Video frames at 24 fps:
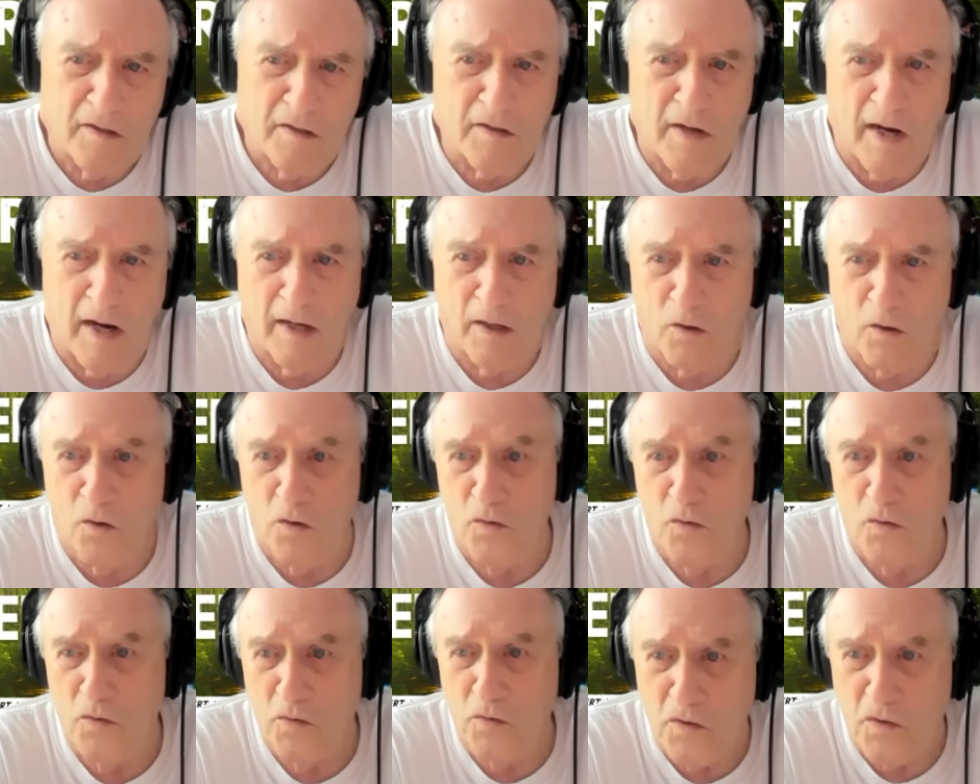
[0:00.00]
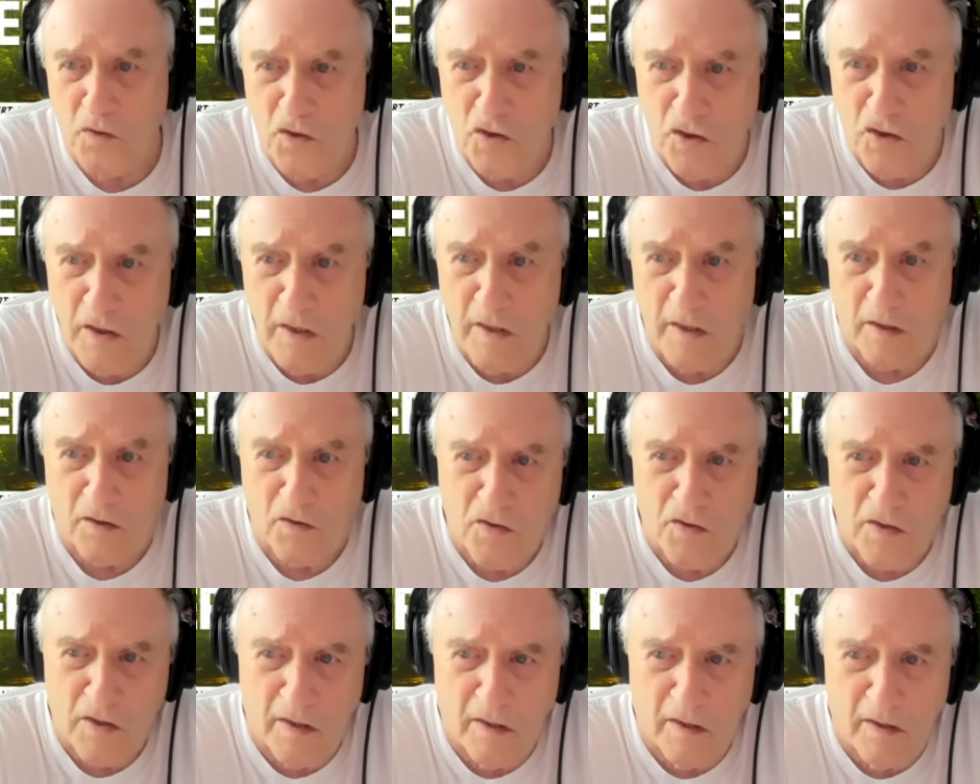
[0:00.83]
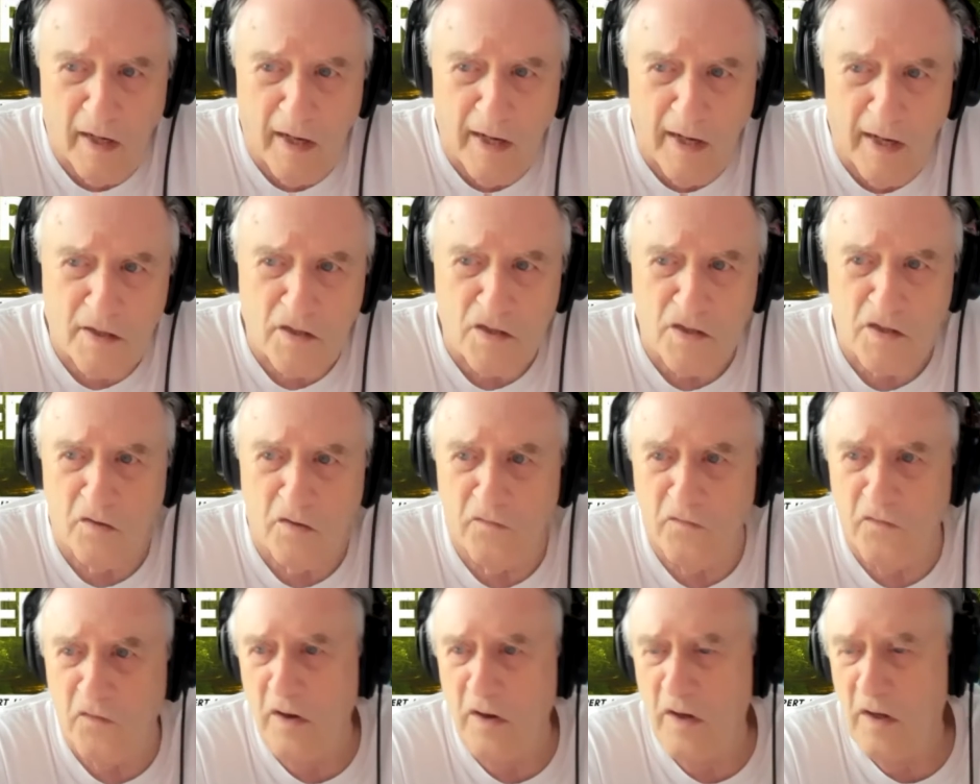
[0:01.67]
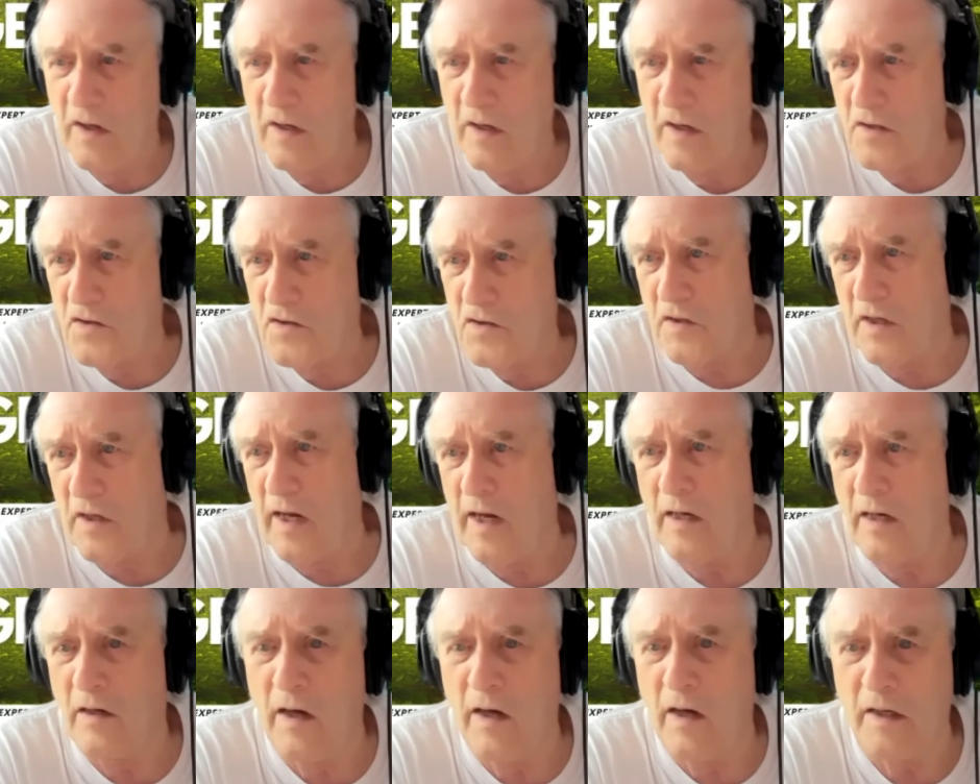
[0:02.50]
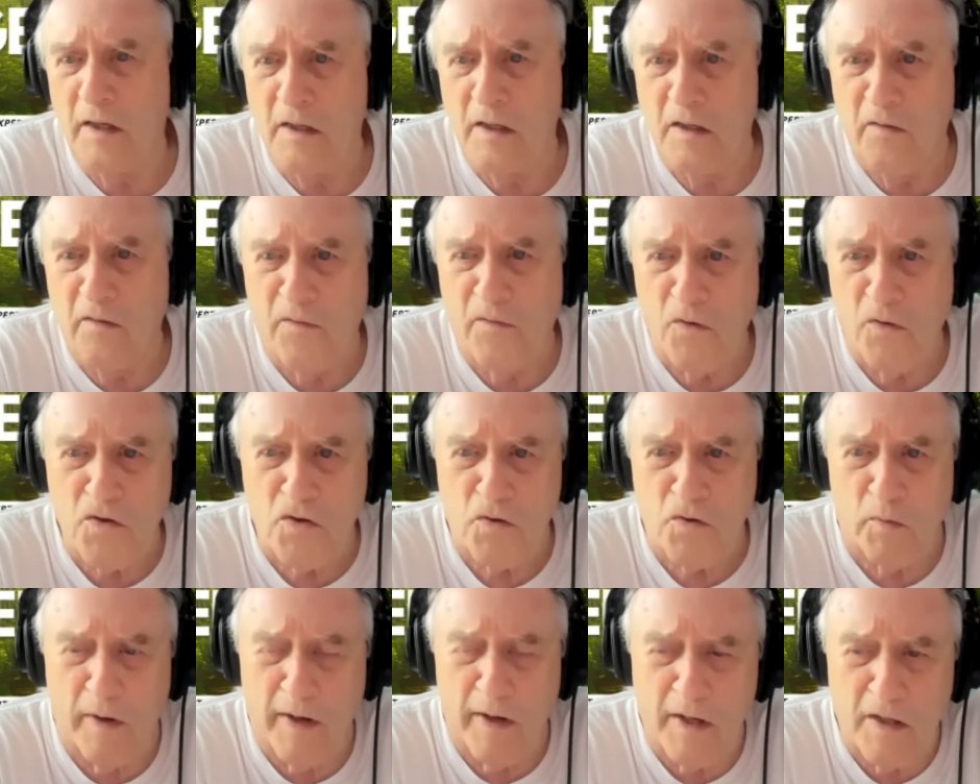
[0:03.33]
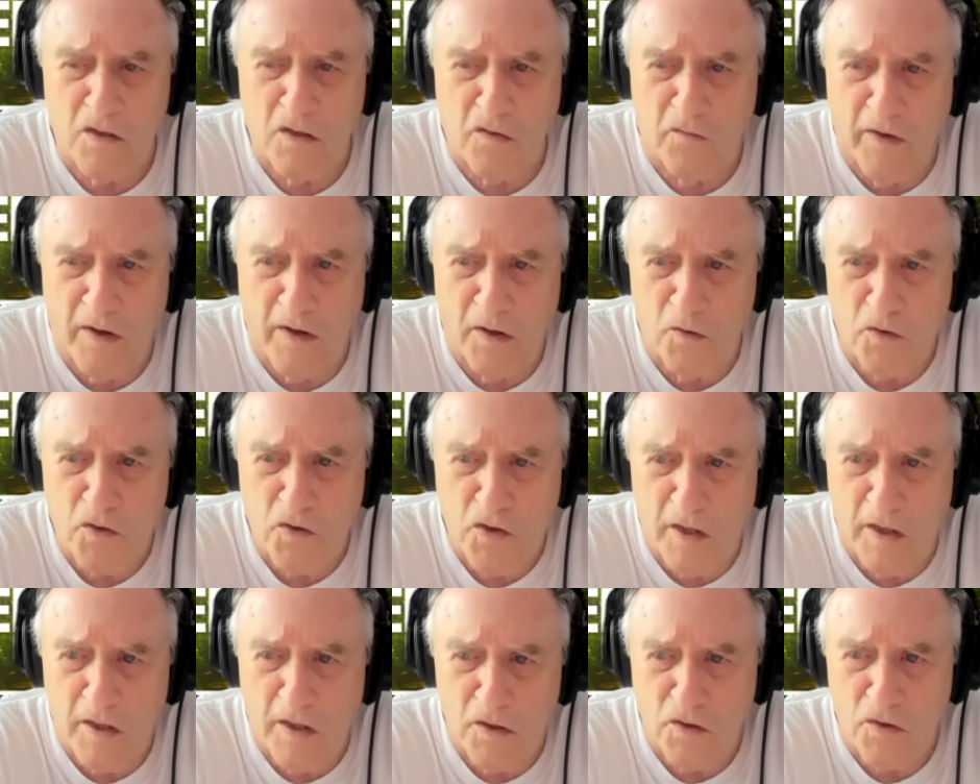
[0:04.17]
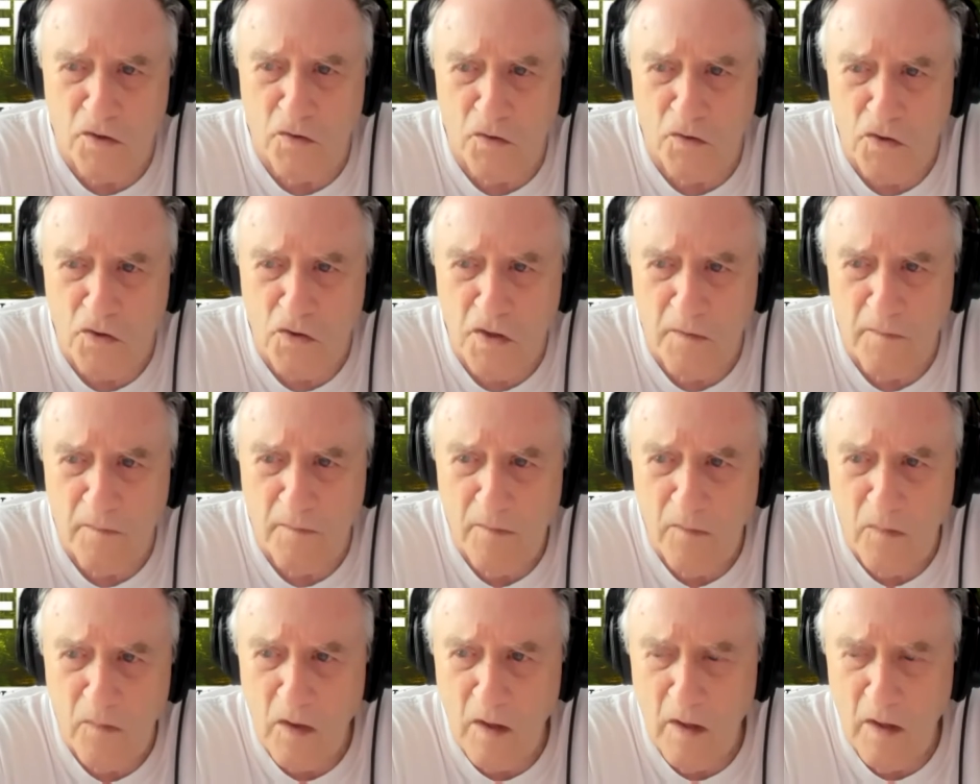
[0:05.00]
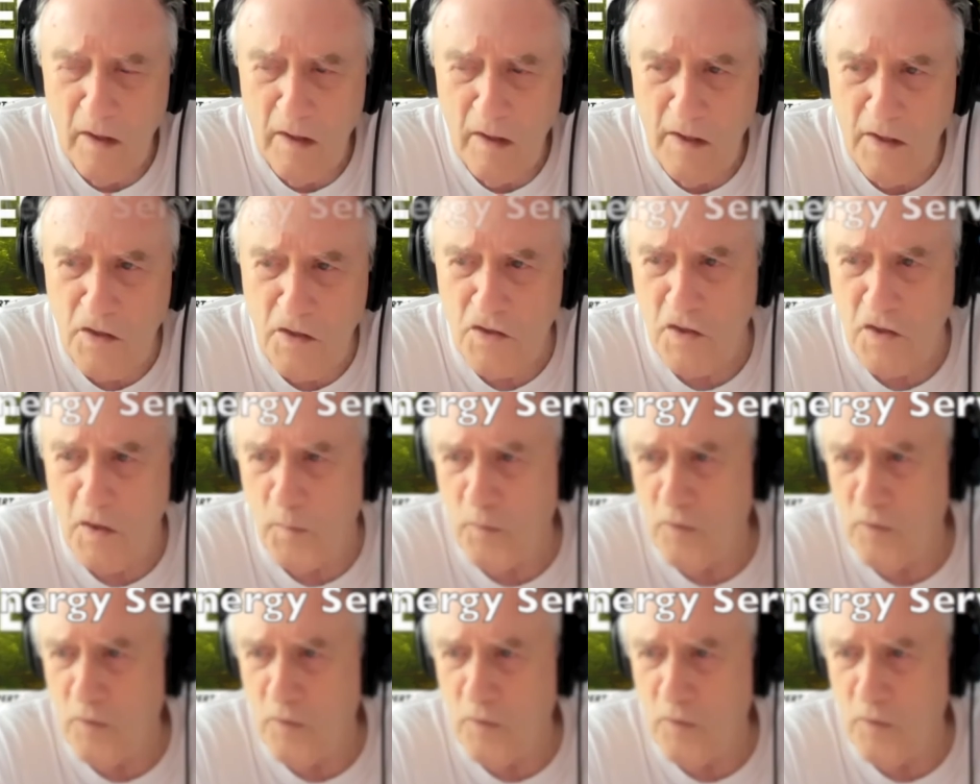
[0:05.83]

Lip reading: tycoons, sheiks, and heads of state on a diverse range of energy issues. He's the